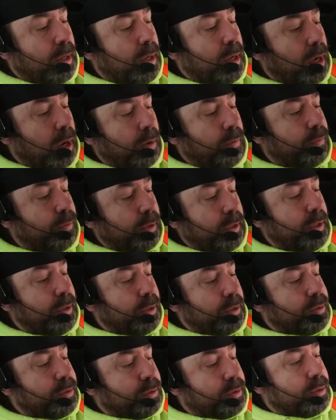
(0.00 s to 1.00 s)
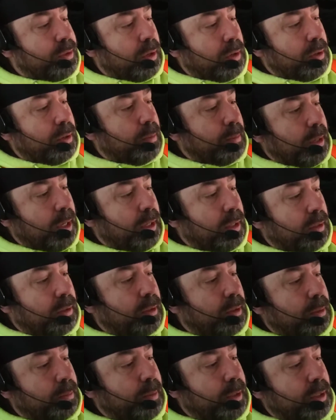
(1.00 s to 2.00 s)
Hopefully this is starting to make a
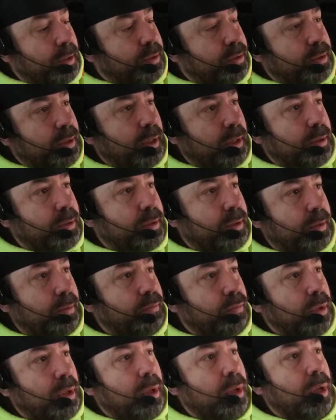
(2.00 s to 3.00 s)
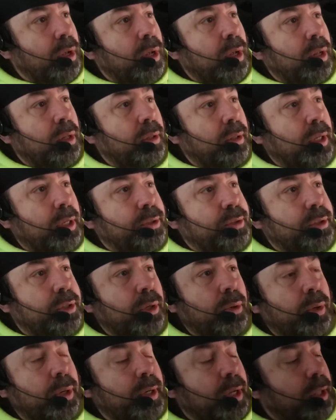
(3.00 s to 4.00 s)
little bit of sense. Let's
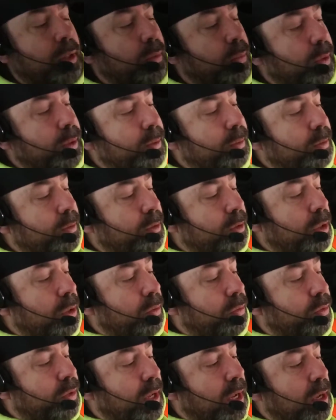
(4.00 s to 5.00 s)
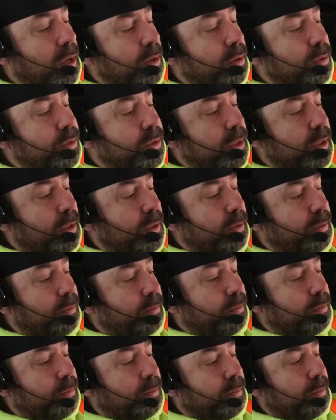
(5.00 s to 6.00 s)
do another one.
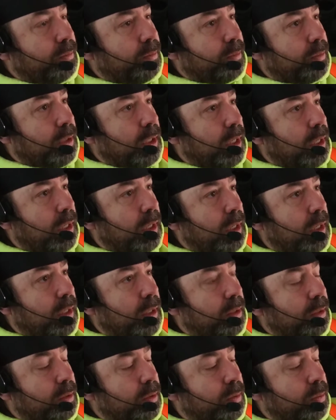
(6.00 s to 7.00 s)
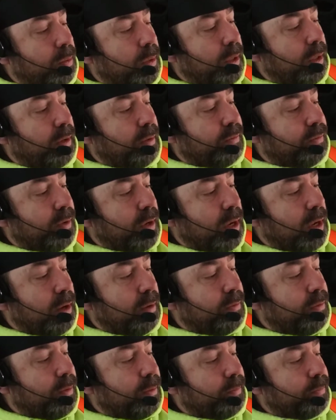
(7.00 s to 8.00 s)

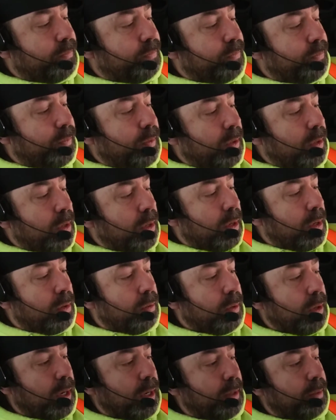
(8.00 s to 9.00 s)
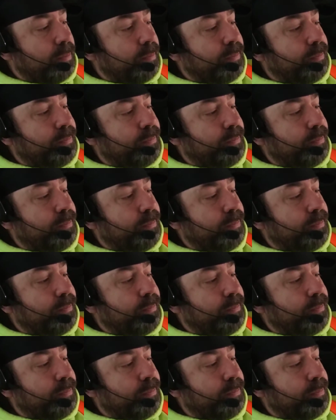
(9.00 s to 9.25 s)
2025. Right?